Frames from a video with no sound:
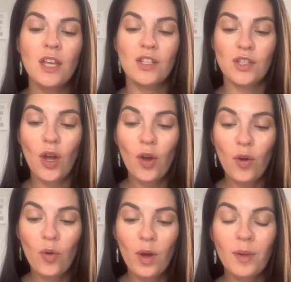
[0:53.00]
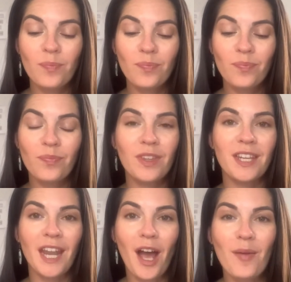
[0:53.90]
So
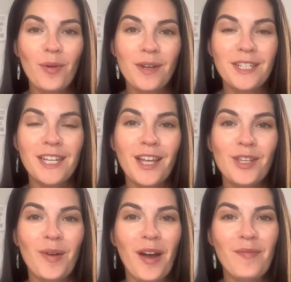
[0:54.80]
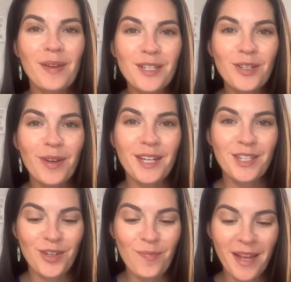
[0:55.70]
now I'm going to tell you how I've been doing
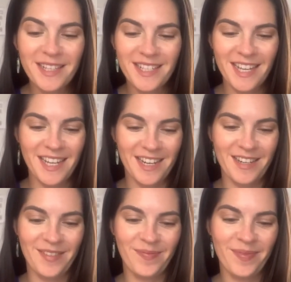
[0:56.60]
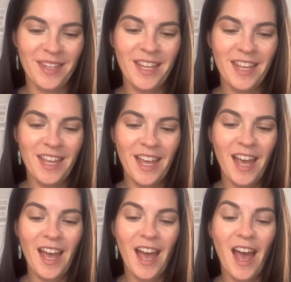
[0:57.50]
two months in.
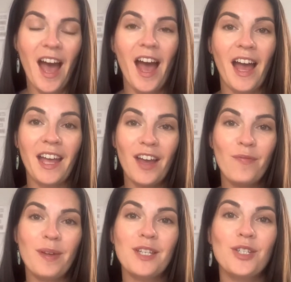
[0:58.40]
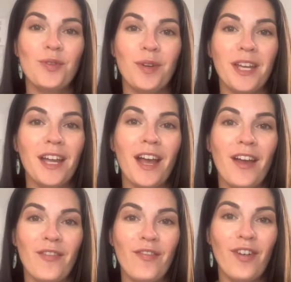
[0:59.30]
I have been doing
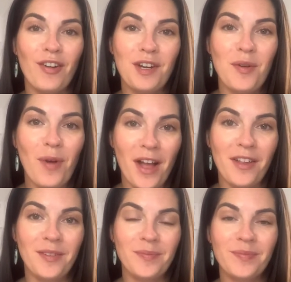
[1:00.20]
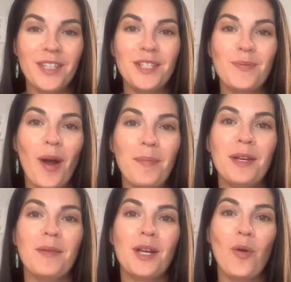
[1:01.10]
very well. This is probably
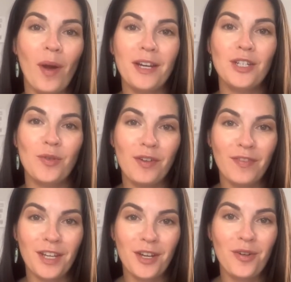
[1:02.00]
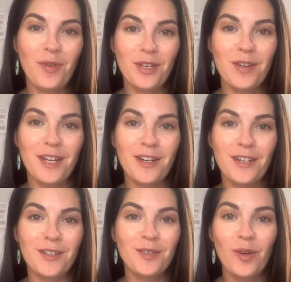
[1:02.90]
gonna be quite a short video when you hear